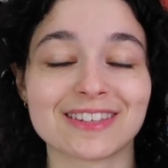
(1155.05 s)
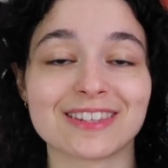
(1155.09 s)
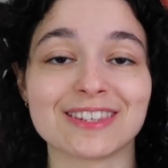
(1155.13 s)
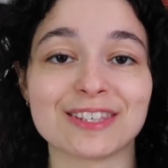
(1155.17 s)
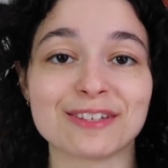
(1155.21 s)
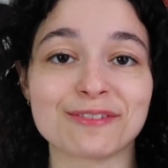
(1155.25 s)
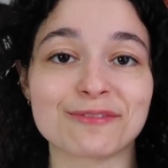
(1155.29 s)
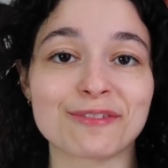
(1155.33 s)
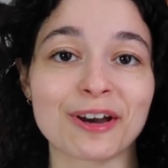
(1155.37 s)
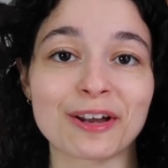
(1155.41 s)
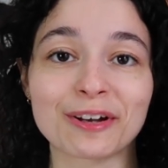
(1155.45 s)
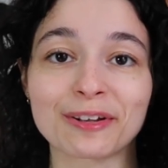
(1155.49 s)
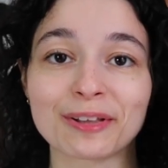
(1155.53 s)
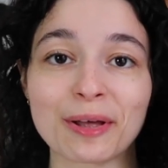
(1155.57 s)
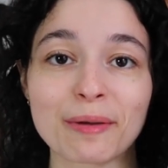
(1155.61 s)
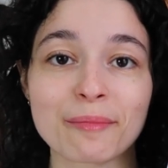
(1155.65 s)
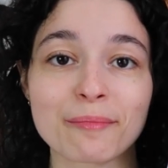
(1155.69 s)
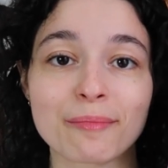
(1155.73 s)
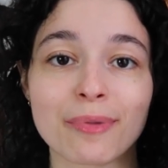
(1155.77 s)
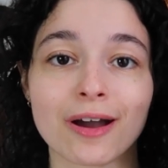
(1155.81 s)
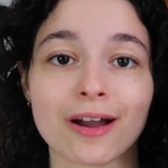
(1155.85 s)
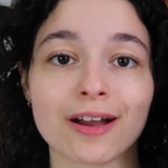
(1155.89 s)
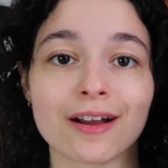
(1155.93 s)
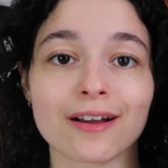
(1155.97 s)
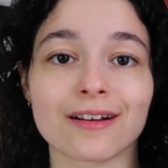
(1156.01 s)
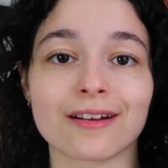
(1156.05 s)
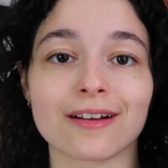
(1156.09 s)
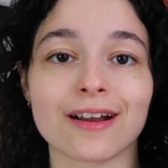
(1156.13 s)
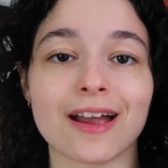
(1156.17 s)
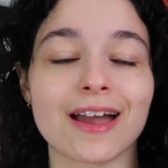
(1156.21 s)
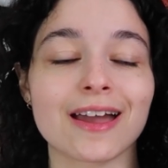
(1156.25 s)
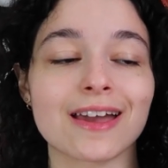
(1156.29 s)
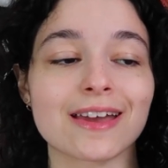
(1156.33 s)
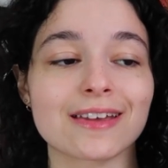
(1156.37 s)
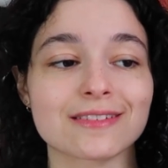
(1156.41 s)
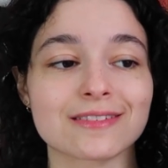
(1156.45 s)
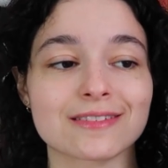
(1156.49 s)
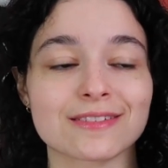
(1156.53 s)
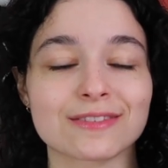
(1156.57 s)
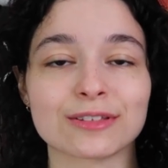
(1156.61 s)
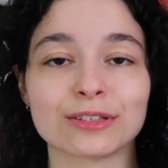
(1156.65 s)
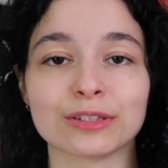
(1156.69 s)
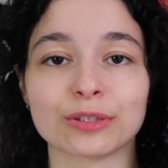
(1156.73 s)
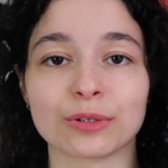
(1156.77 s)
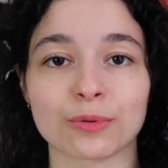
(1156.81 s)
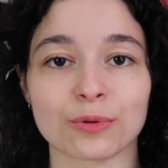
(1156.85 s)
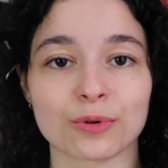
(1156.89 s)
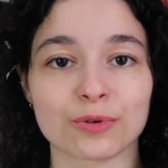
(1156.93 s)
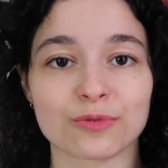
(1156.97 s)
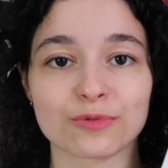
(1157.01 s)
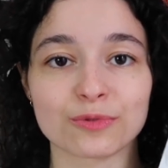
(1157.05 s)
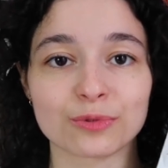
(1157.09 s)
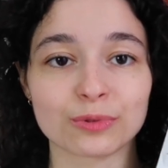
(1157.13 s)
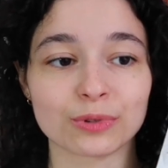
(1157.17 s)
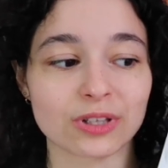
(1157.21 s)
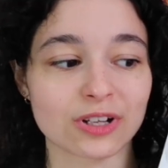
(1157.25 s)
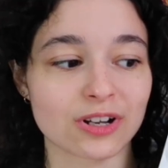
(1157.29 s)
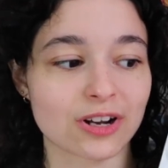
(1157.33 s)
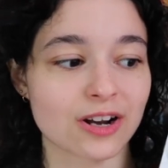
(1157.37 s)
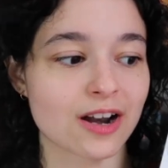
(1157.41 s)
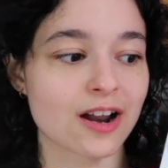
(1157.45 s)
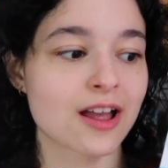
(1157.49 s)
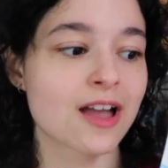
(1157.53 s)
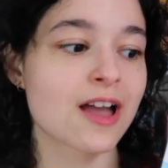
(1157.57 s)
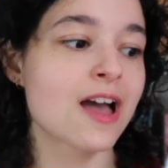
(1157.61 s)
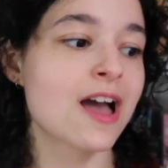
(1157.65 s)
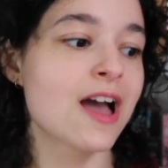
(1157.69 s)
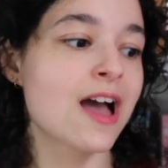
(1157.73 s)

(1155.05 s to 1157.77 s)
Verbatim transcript: the final empire and the lord ruler